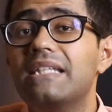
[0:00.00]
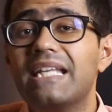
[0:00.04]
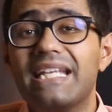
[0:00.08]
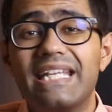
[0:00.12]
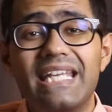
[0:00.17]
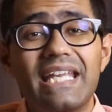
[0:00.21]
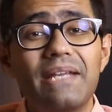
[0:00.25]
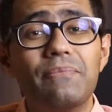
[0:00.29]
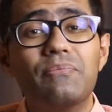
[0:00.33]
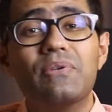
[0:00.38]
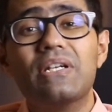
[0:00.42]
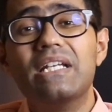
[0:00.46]
they
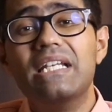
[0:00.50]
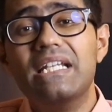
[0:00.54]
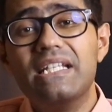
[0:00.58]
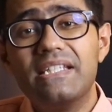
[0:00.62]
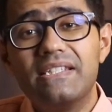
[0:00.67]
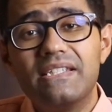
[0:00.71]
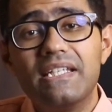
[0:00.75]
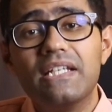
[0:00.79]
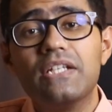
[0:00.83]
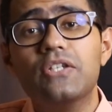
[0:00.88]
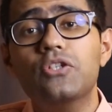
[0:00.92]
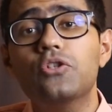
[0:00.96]
keep
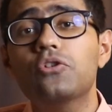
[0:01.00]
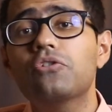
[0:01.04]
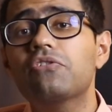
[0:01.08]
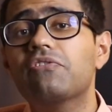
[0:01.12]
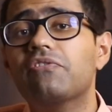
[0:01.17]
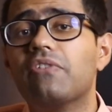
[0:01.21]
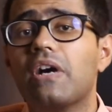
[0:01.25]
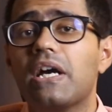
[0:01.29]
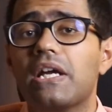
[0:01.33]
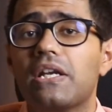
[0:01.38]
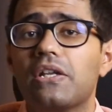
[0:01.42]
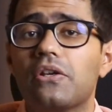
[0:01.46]
releasing new
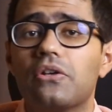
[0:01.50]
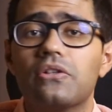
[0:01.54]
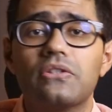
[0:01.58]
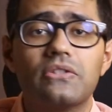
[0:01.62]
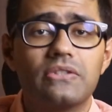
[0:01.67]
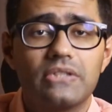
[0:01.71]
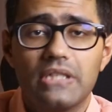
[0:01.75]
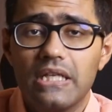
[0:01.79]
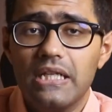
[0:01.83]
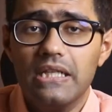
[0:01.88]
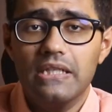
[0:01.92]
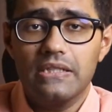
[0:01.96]
virion
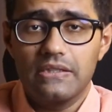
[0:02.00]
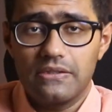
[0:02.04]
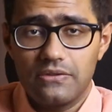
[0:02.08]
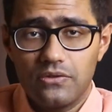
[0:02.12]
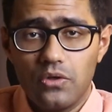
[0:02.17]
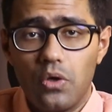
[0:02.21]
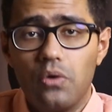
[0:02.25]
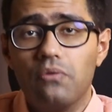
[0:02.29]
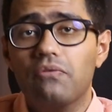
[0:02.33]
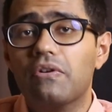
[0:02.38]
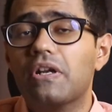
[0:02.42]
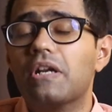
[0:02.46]
cells
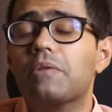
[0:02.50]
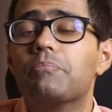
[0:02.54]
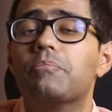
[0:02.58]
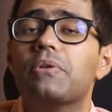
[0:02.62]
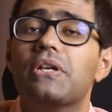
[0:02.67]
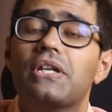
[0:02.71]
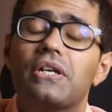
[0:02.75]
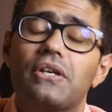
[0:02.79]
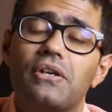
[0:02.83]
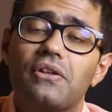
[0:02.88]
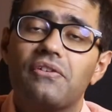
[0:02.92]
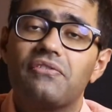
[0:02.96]
over a
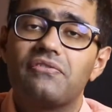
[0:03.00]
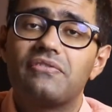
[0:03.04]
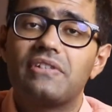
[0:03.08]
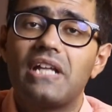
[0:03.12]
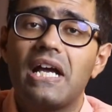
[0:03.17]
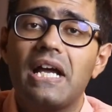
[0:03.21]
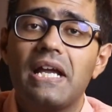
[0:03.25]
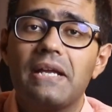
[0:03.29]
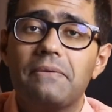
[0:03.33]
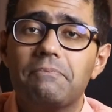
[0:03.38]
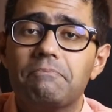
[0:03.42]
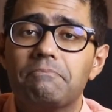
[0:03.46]
period of
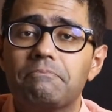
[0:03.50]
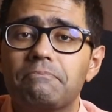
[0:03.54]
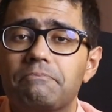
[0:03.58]
time.